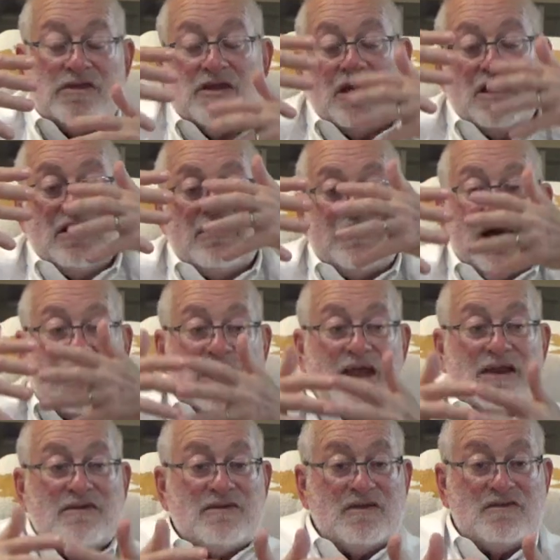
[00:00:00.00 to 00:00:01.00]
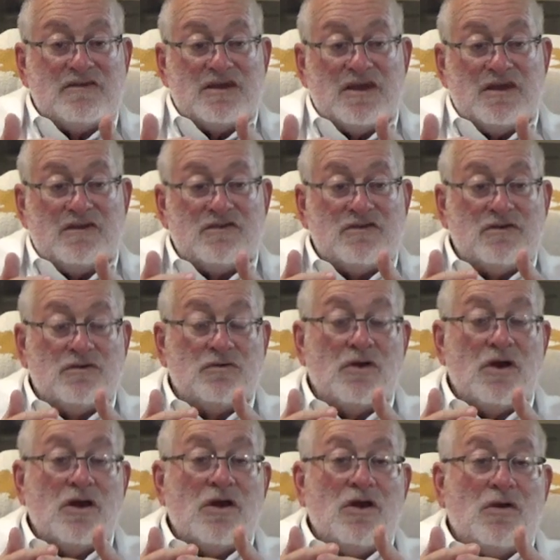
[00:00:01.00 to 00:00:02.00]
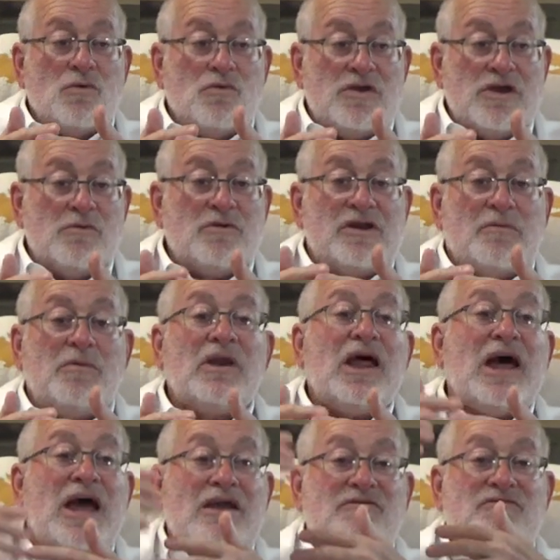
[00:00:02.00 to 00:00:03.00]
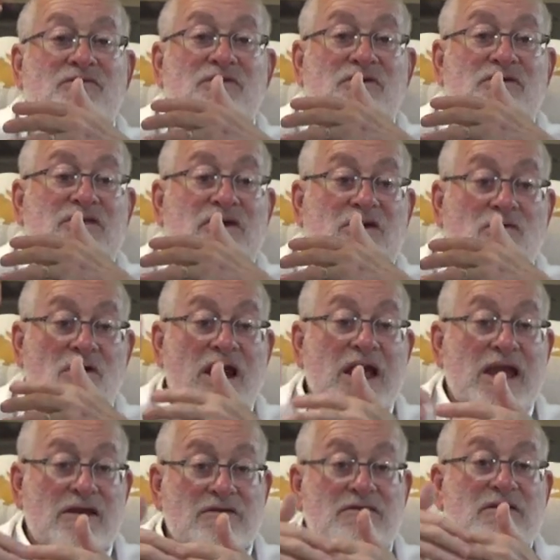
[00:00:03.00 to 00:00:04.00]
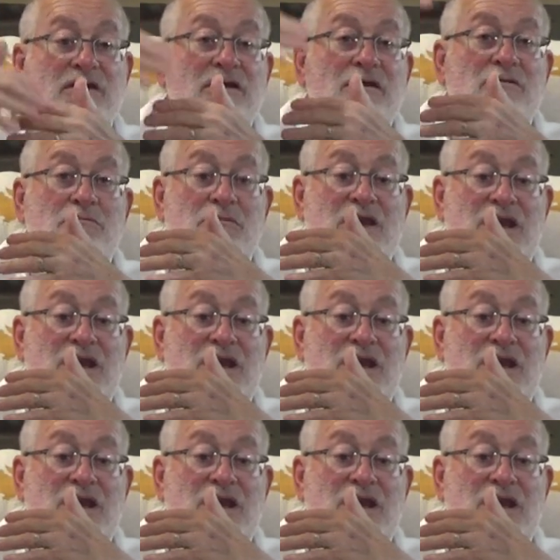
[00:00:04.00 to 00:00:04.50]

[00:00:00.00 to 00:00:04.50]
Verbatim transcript: with that entity to we would apply for the grant,